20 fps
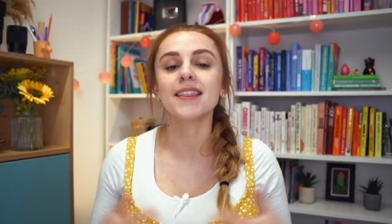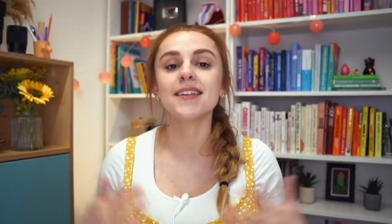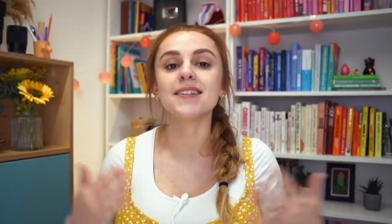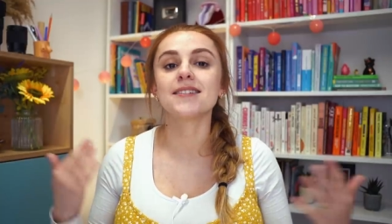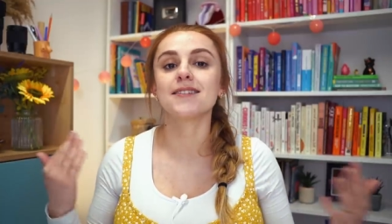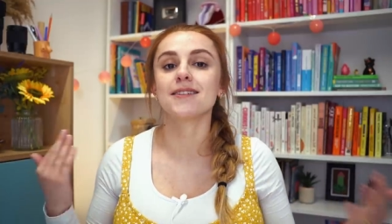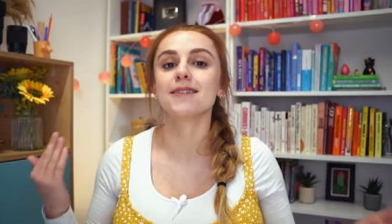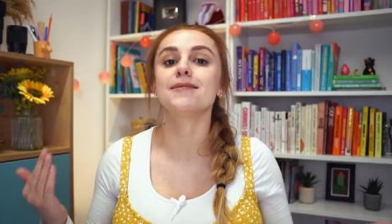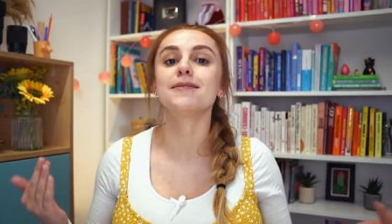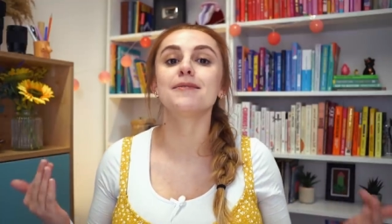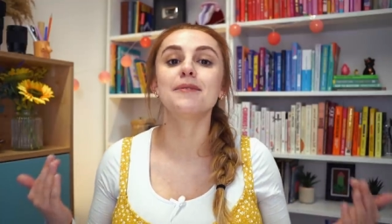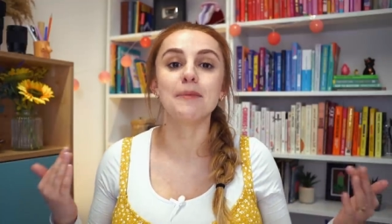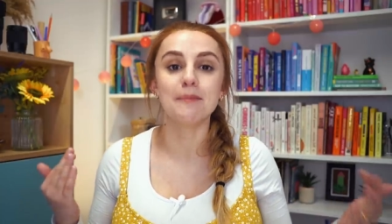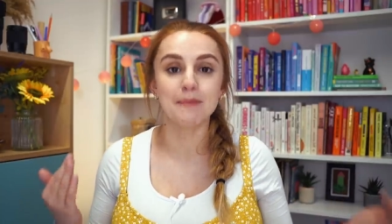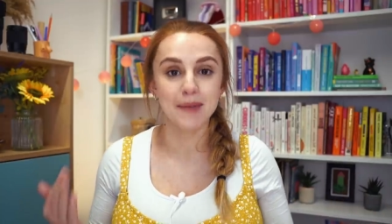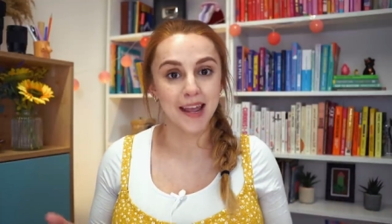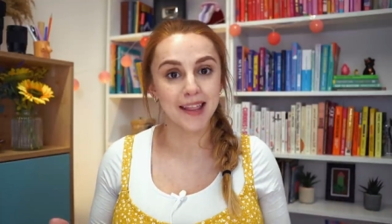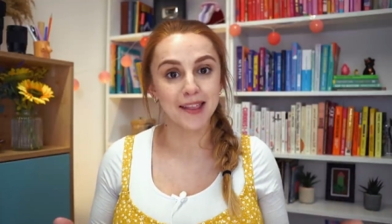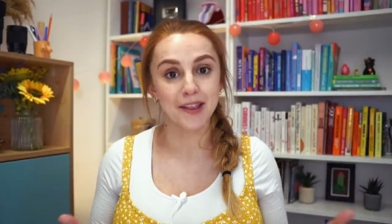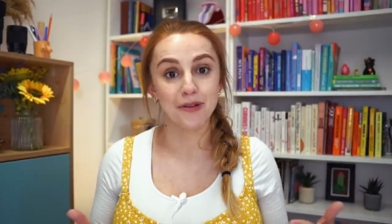this doesn't
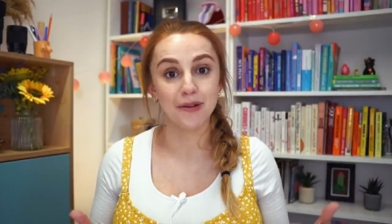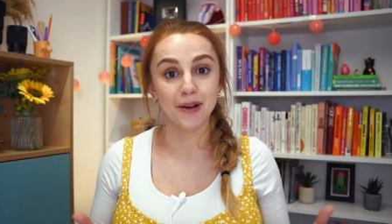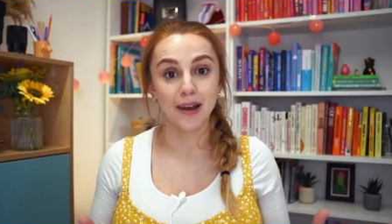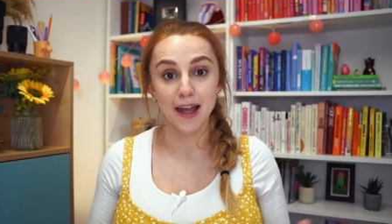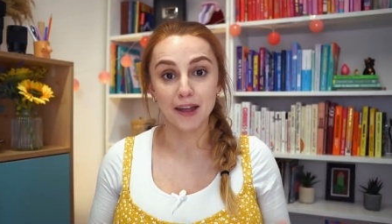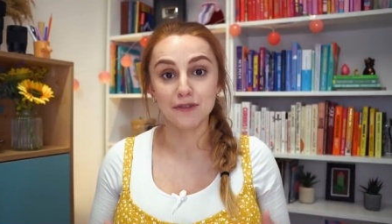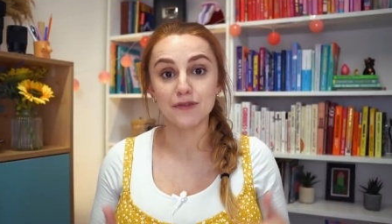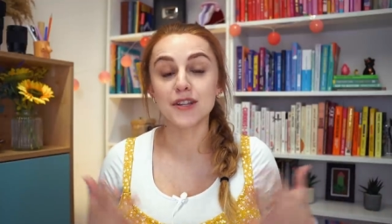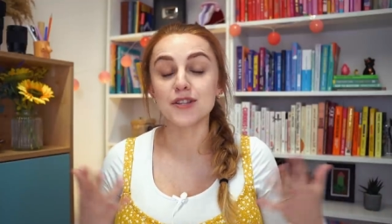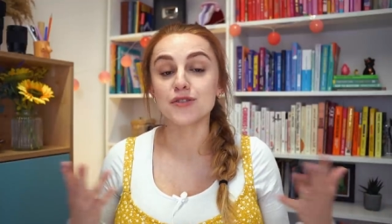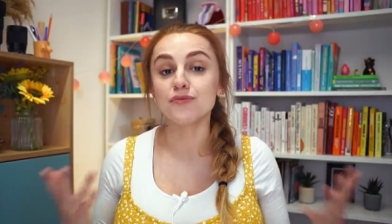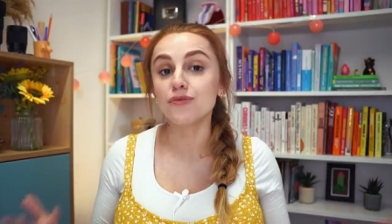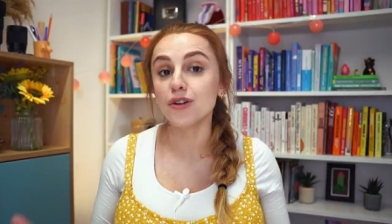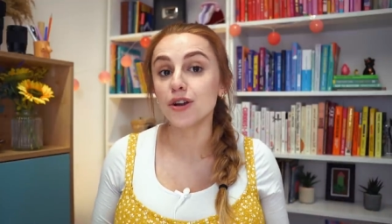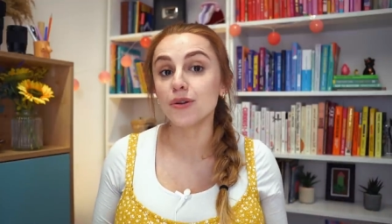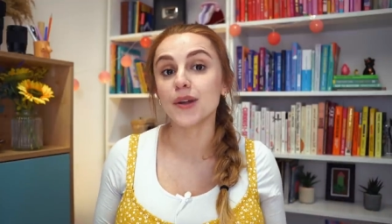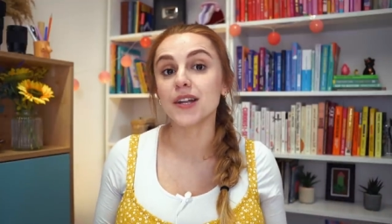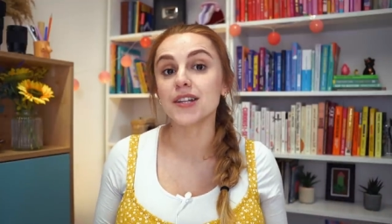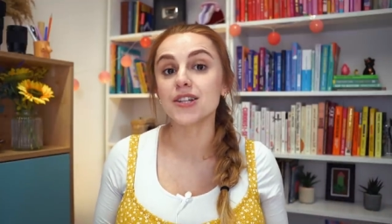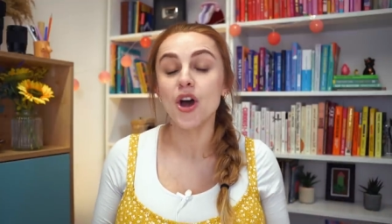mean that your life is
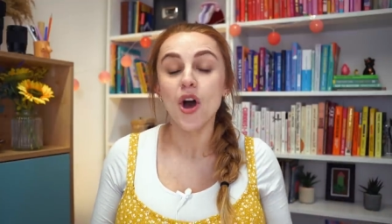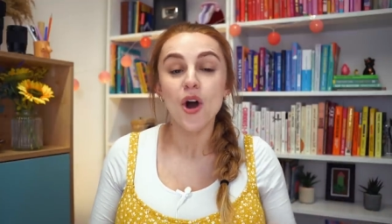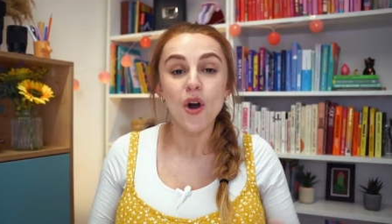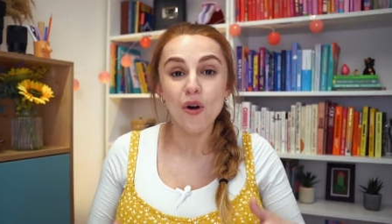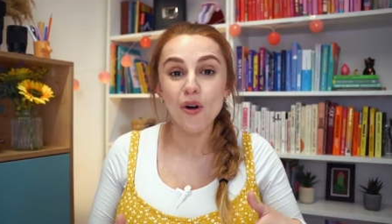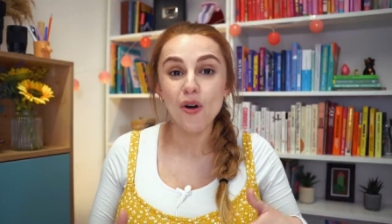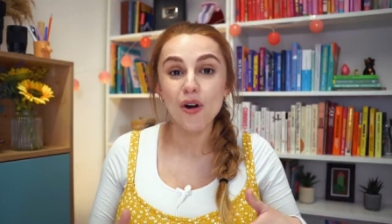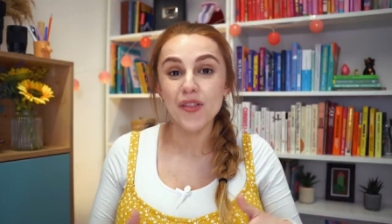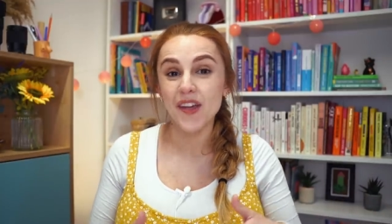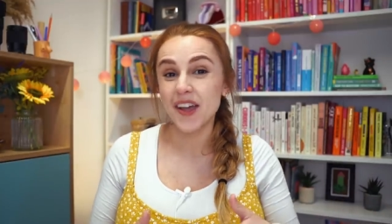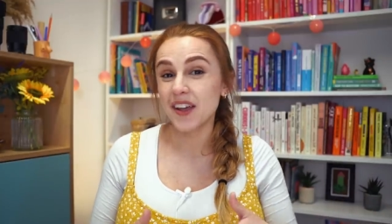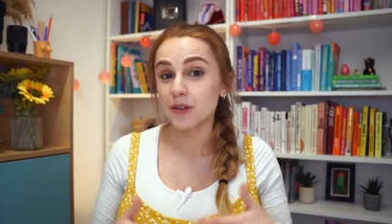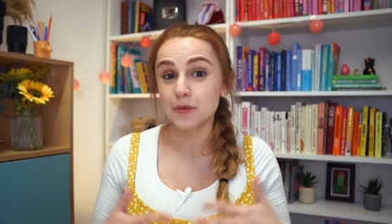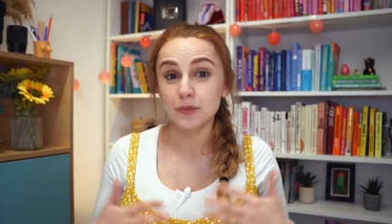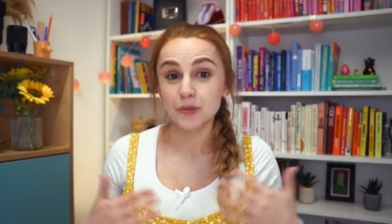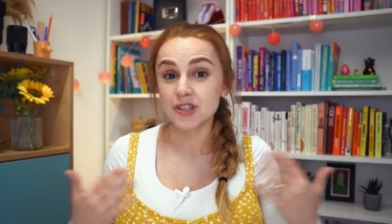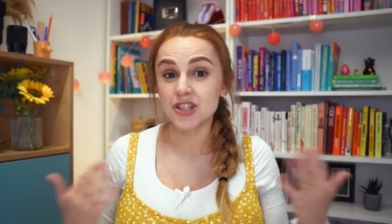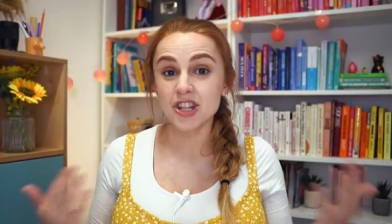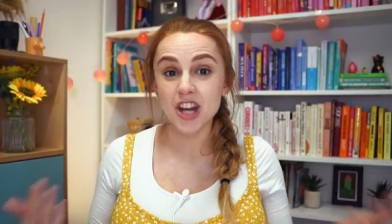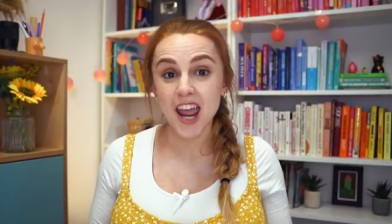ruined or that it
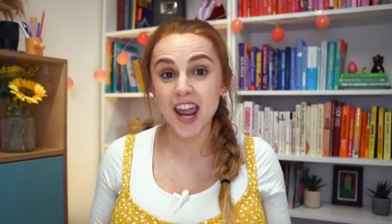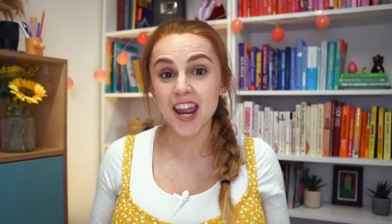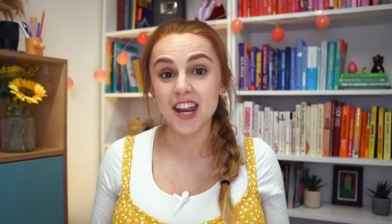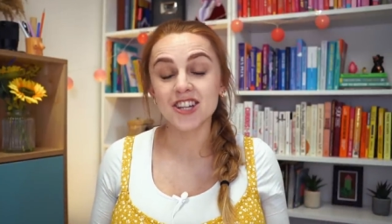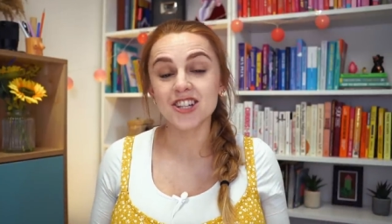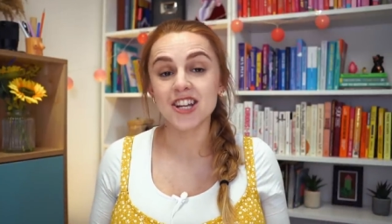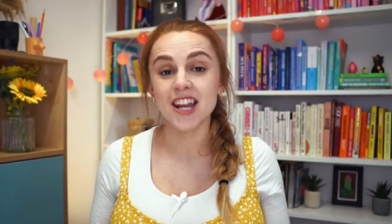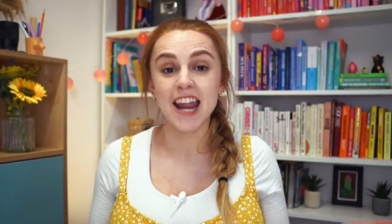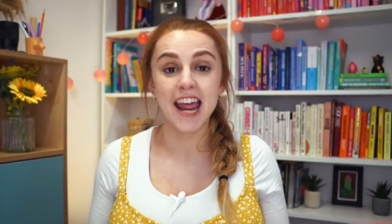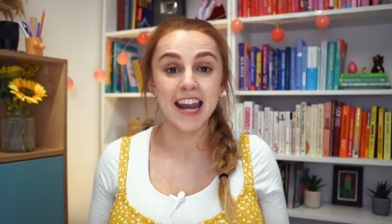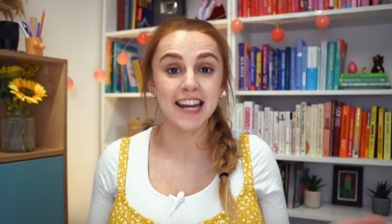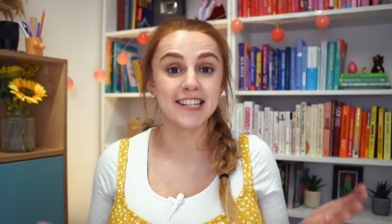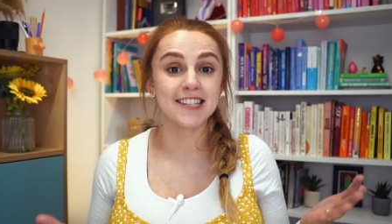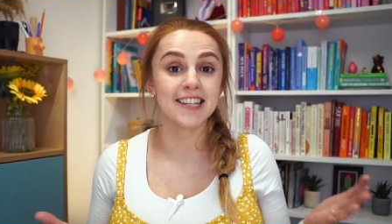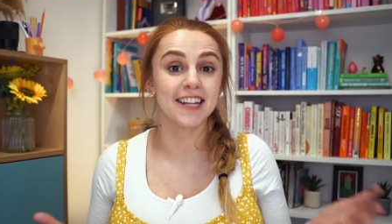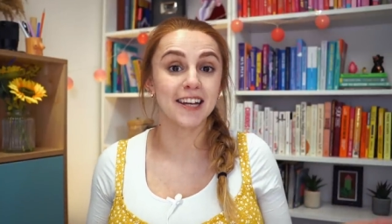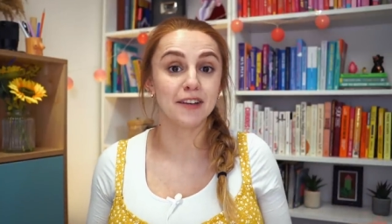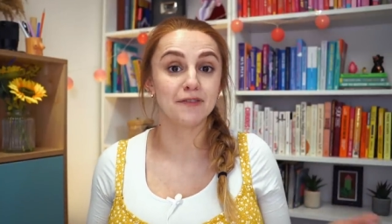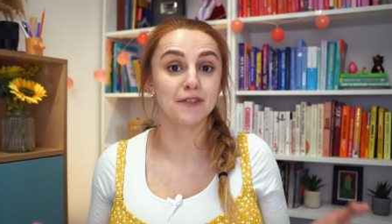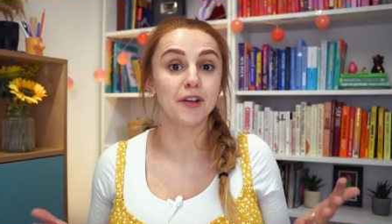will change in any
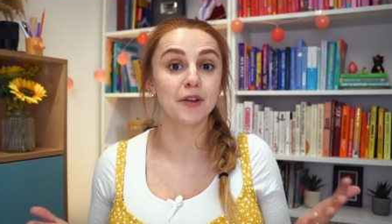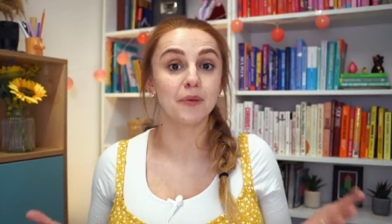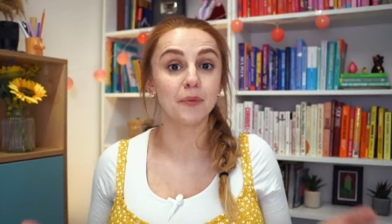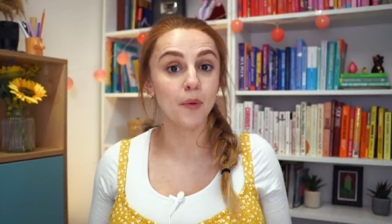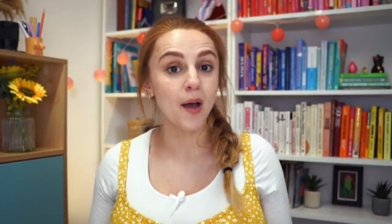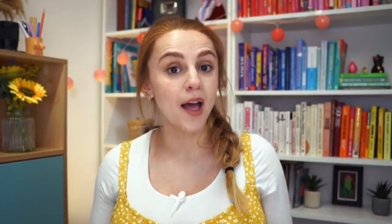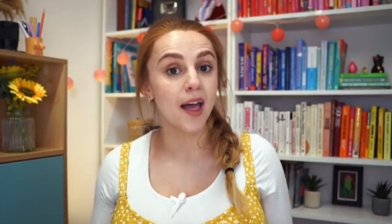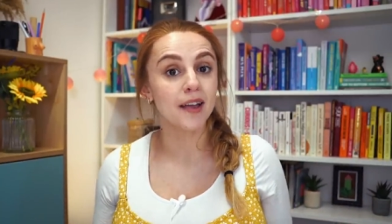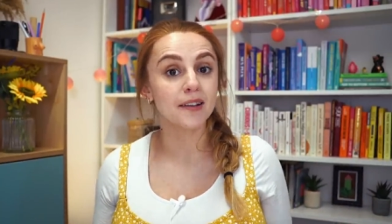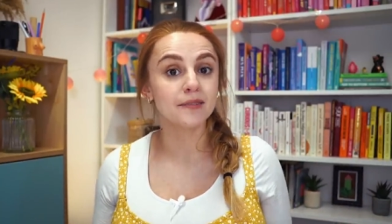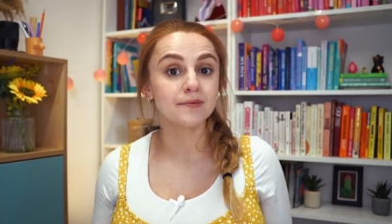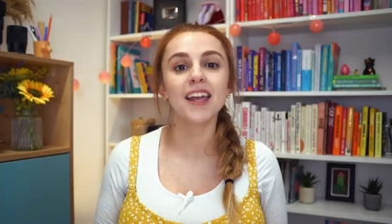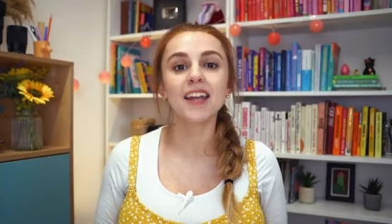significant way.